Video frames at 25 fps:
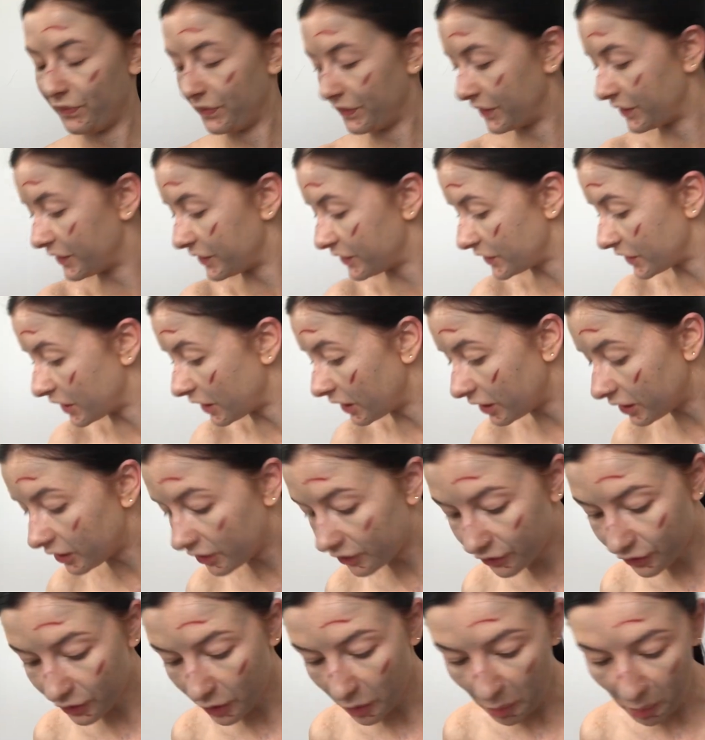Son
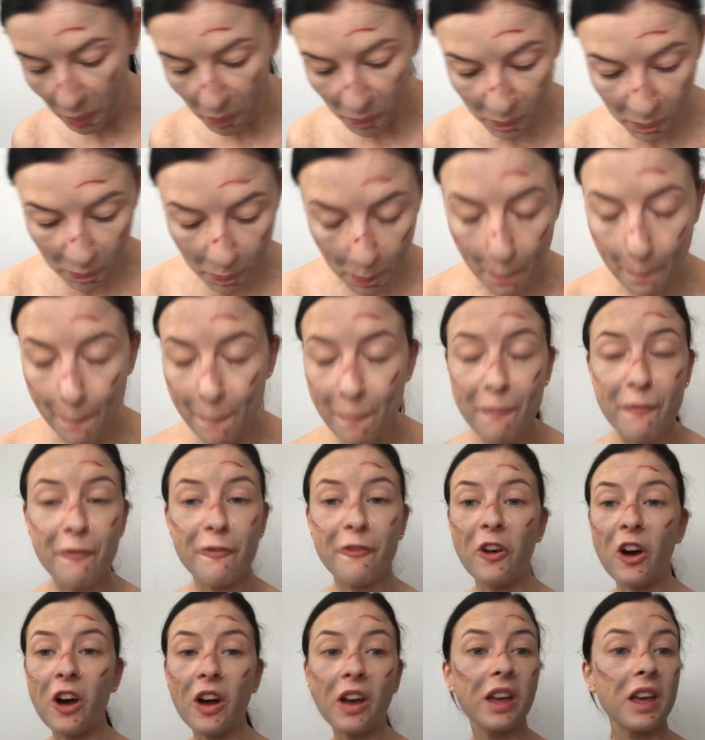of a
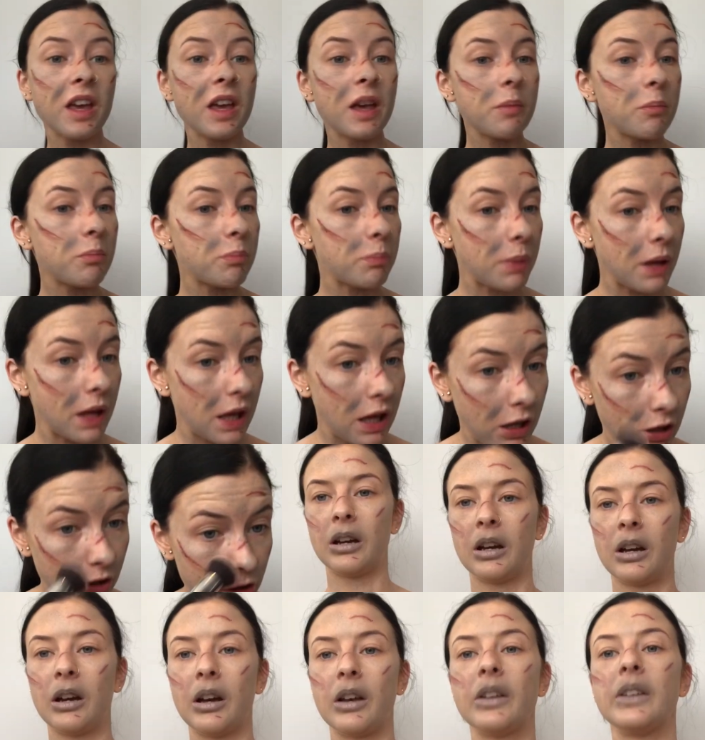fucking bitch.
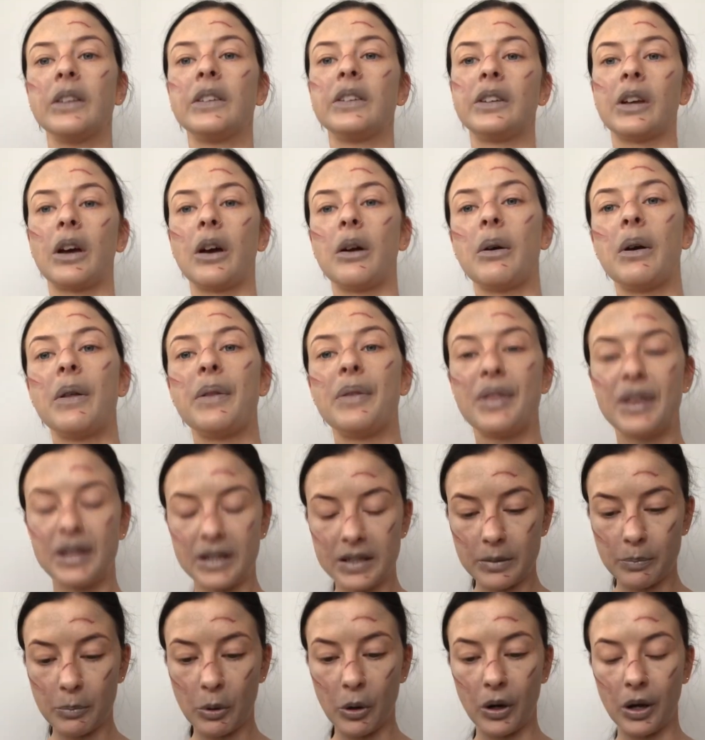So at
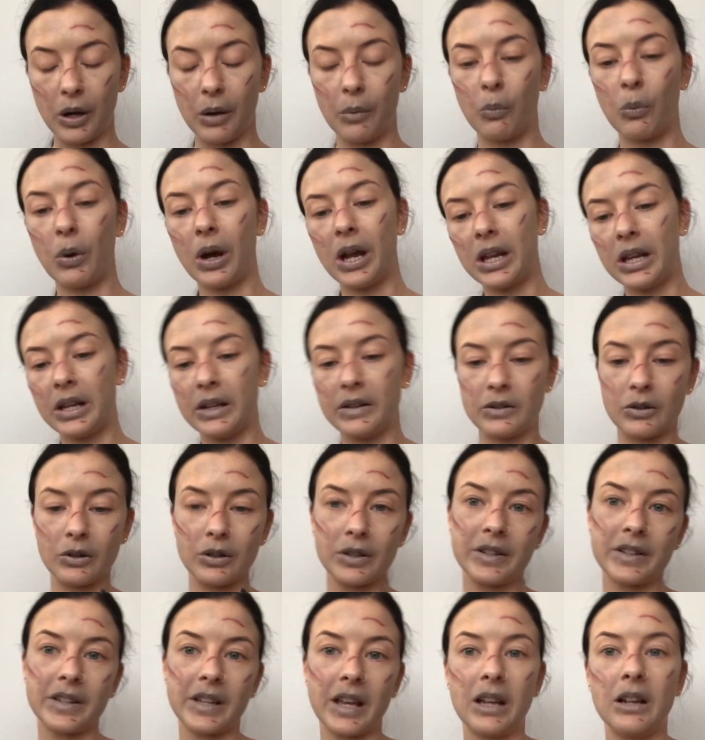this point, when he's
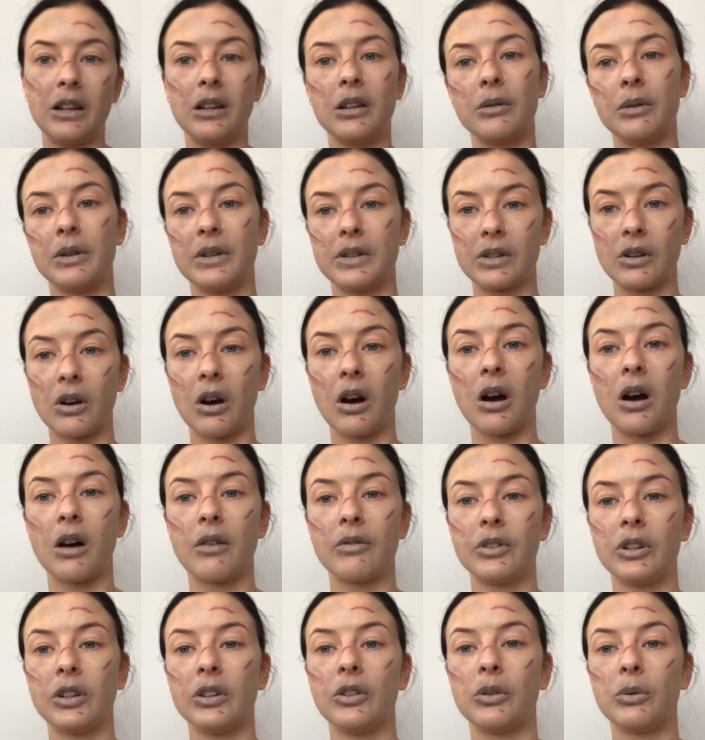got St. Louis
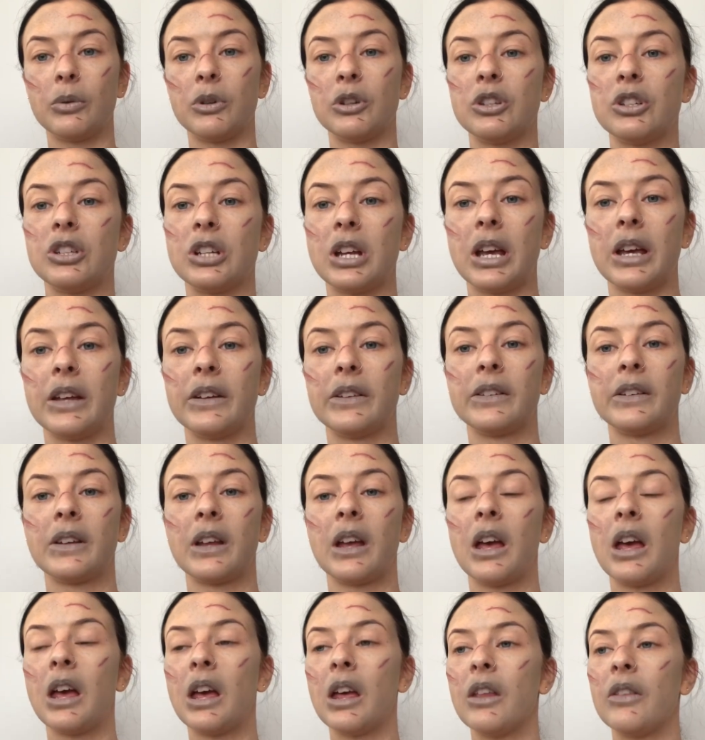carved into his chest,
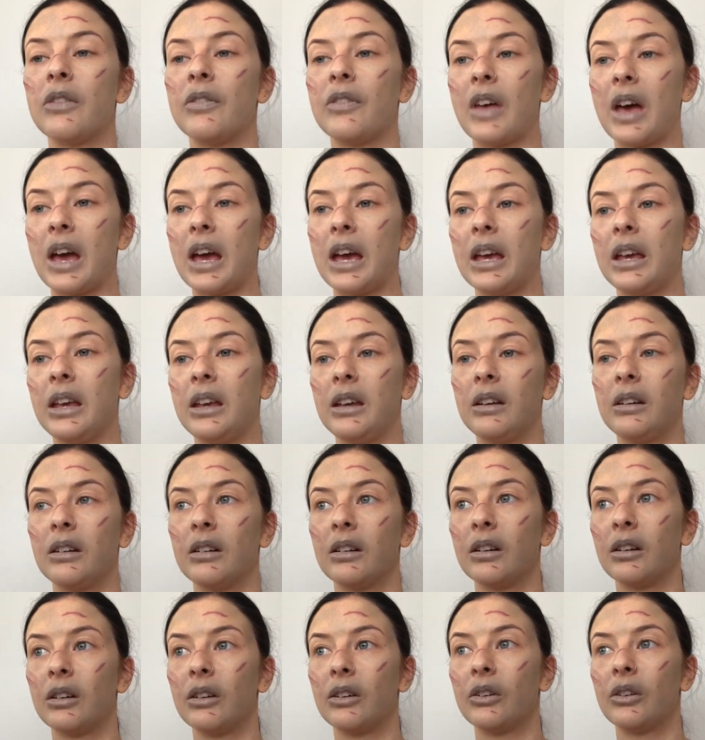they
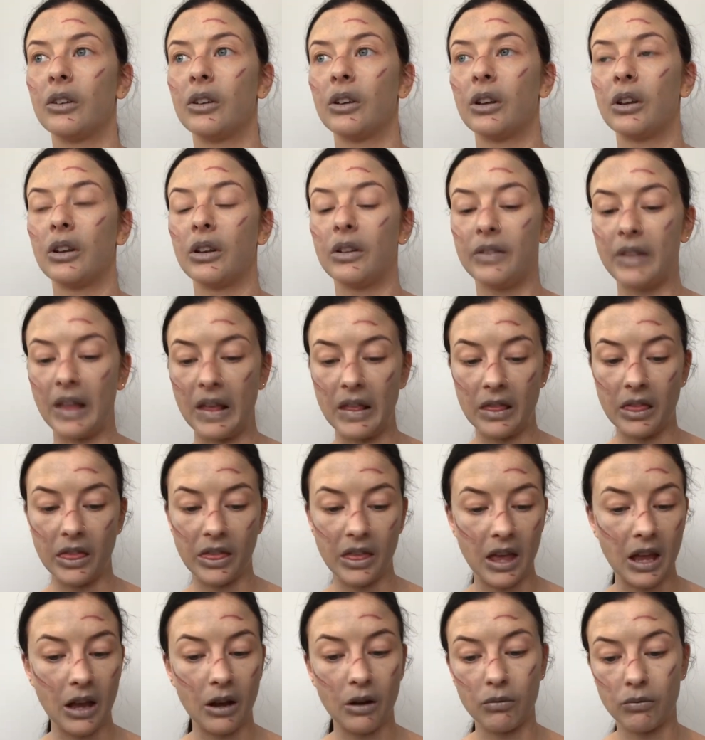then
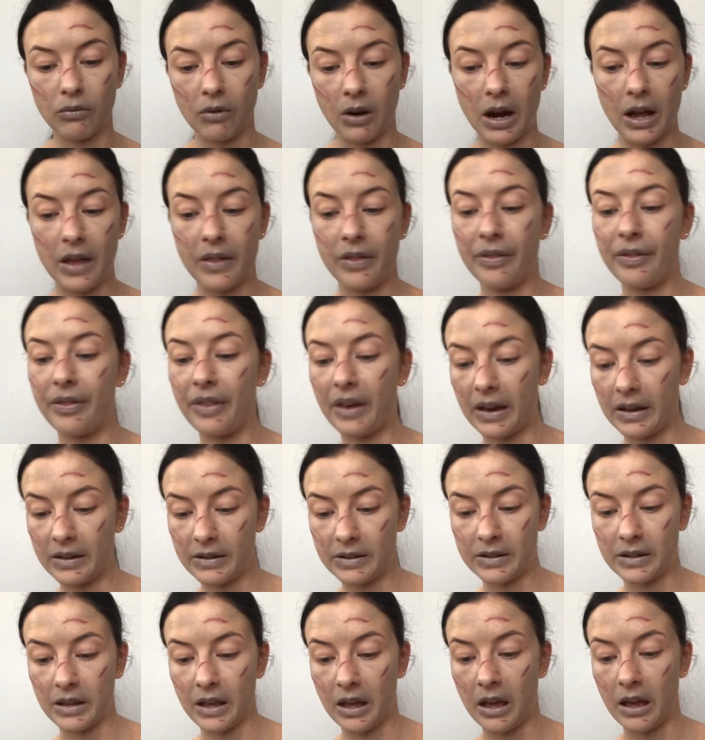think, right,
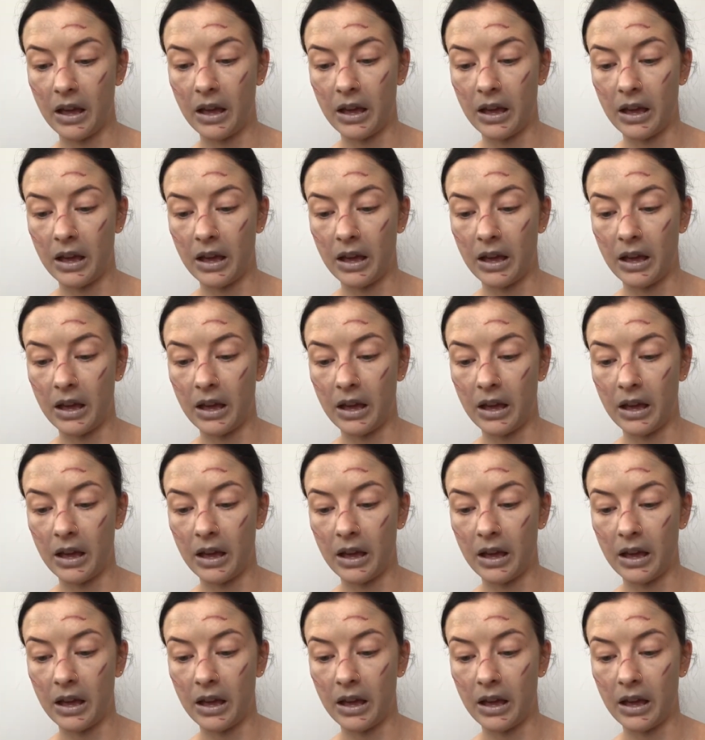that's it.